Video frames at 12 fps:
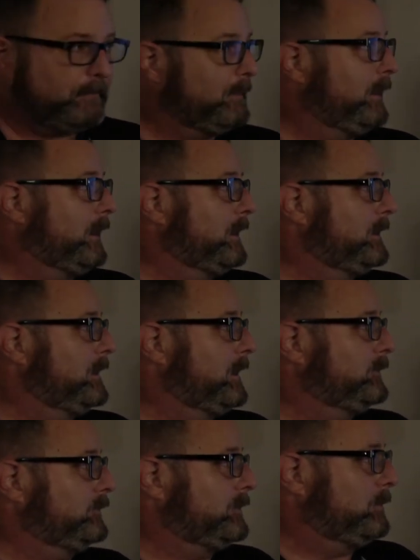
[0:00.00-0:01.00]
And
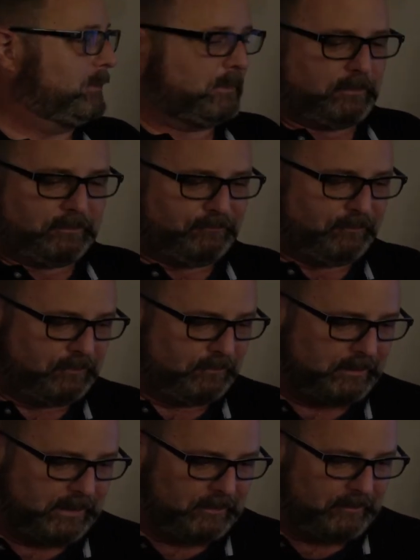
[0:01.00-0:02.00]
I just don't want to go any further than
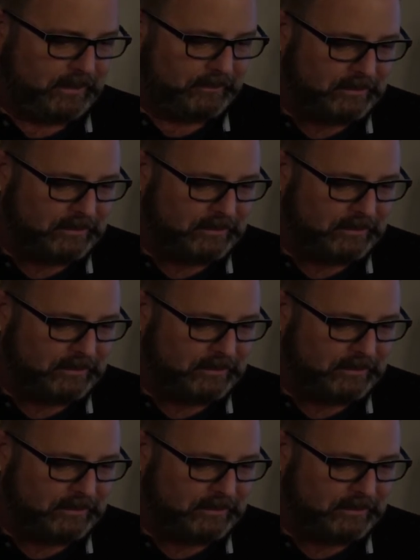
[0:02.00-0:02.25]
that on that.